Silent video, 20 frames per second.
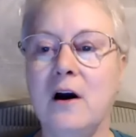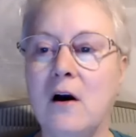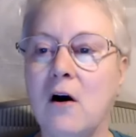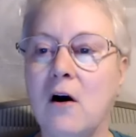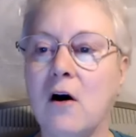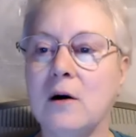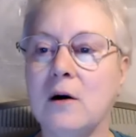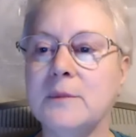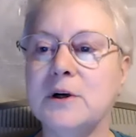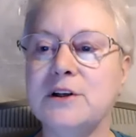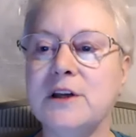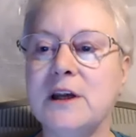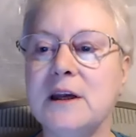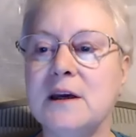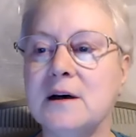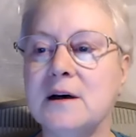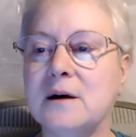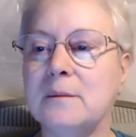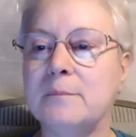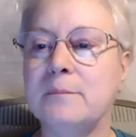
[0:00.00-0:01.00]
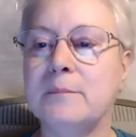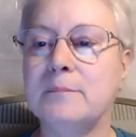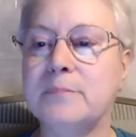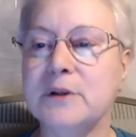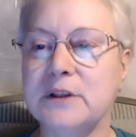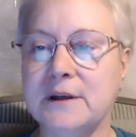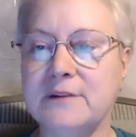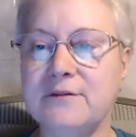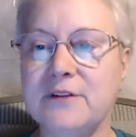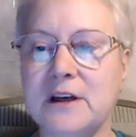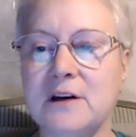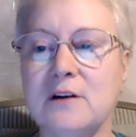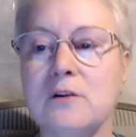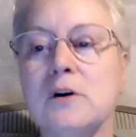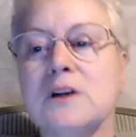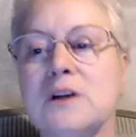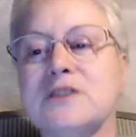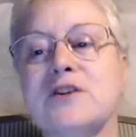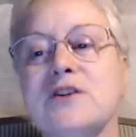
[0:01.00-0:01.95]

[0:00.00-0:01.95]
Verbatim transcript: Armonia Bolivia, or